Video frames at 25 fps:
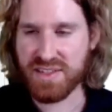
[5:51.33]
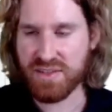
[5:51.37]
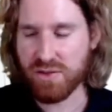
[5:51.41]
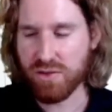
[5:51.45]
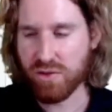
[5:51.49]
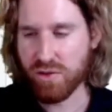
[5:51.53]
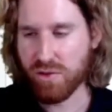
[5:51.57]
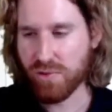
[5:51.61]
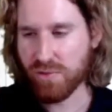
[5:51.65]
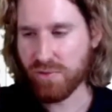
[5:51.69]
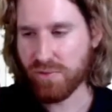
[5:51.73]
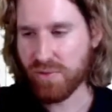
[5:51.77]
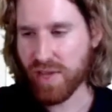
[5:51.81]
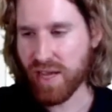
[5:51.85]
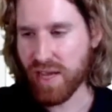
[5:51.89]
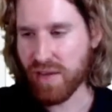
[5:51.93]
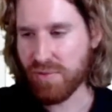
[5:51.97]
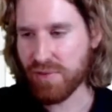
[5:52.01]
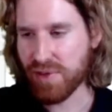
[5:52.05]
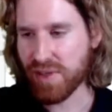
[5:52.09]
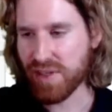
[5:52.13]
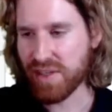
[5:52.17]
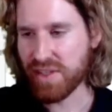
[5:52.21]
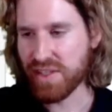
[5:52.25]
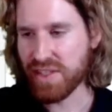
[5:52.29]
of
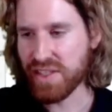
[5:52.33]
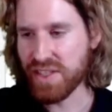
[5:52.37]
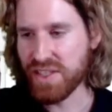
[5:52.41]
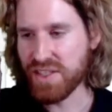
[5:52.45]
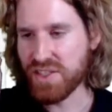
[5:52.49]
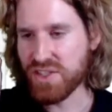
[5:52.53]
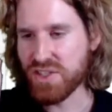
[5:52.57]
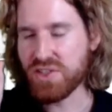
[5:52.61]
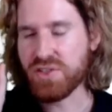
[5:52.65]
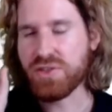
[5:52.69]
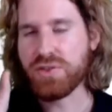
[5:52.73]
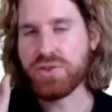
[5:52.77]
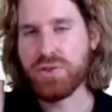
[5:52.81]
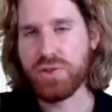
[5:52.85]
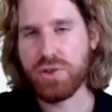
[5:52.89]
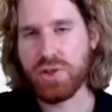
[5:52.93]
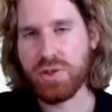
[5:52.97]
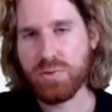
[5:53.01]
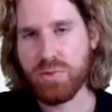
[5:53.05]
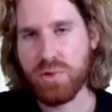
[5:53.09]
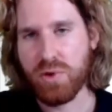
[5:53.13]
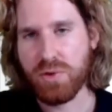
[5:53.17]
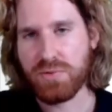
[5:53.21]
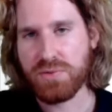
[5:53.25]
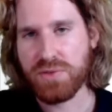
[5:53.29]
having each term
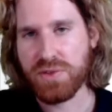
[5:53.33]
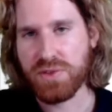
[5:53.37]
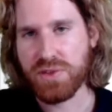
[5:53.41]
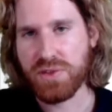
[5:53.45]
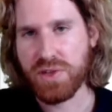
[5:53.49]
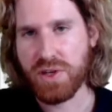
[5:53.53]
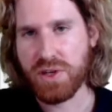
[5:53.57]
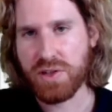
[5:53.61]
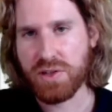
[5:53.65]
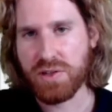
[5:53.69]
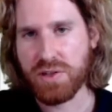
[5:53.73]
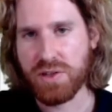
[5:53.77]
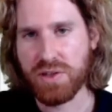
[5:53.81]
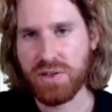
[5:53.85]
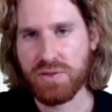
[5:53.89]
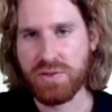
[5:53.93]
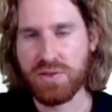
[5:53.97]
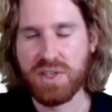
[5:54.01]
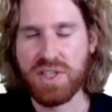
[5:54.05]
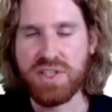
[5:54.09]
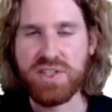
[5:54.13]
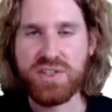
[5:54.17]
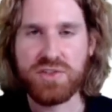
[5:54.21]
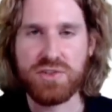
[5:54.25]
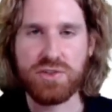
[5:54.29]
of the
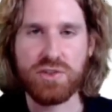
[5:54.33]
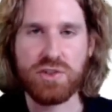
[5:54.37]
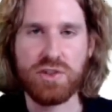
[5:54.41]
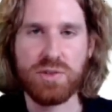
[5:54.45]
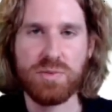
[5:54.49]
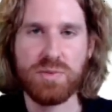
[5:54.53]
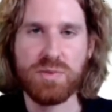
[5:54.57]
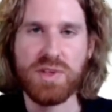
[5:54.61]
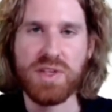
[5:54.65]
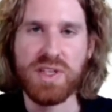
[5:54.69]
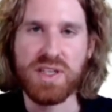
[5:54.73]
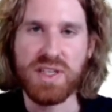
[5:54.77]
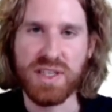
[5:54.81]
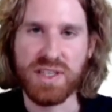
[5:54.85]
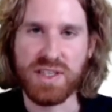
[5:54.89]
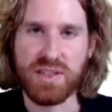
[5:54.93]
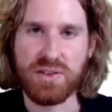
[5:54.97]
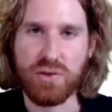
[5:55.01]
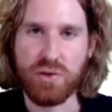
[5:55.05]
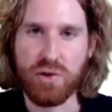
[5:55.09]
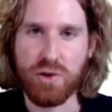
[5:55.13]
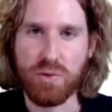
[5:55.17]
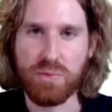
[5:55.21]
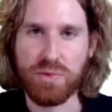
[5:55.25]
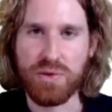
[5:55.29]
each term in the
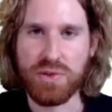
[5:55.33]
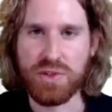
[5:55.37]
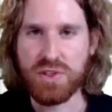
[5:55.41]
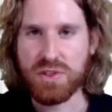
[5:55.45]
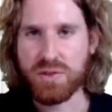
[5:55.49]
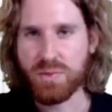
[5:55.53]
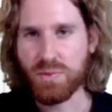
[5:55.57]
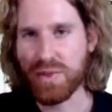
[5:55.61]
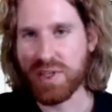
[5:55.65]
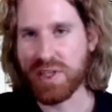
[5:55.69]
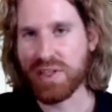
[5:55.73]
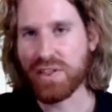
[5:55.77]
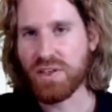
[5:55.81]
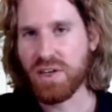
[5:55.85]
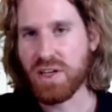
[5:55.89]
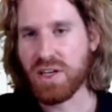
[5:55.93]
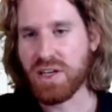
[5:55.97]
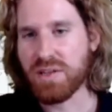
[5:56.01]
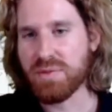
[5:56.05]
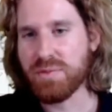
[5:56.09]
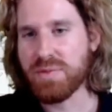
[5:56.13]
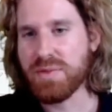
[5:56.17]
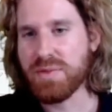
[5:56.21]
corpus be a column,